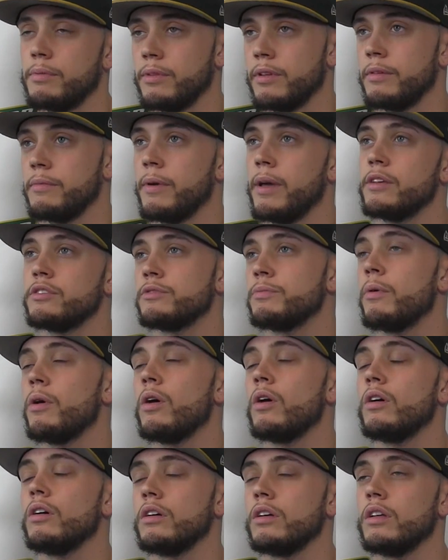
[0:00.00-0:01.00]
play
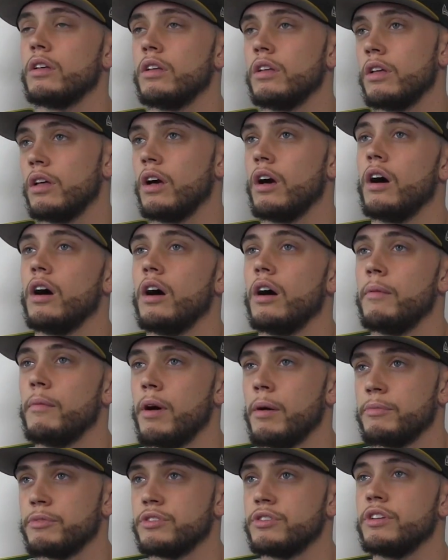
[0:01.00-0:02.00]
baseball. I'm
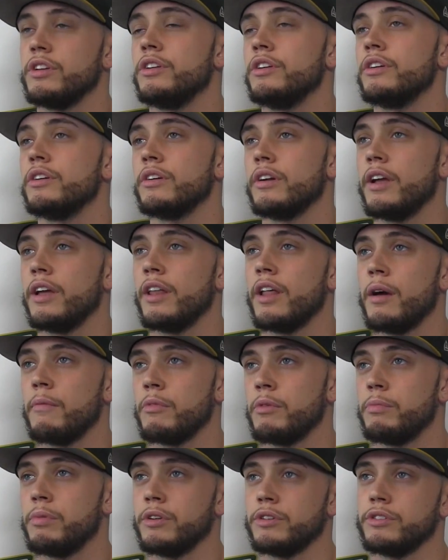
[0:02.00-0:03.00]
a senior, and
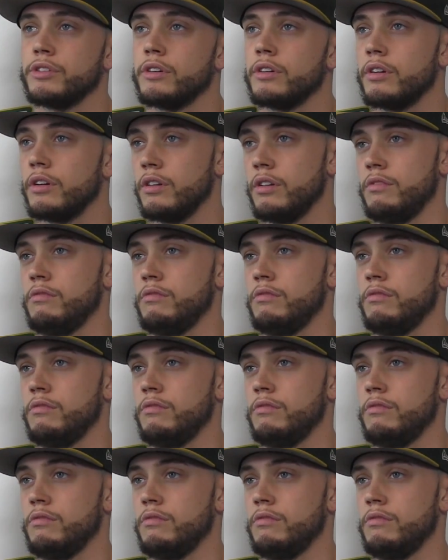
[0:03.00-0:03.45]
I'm the pitcher.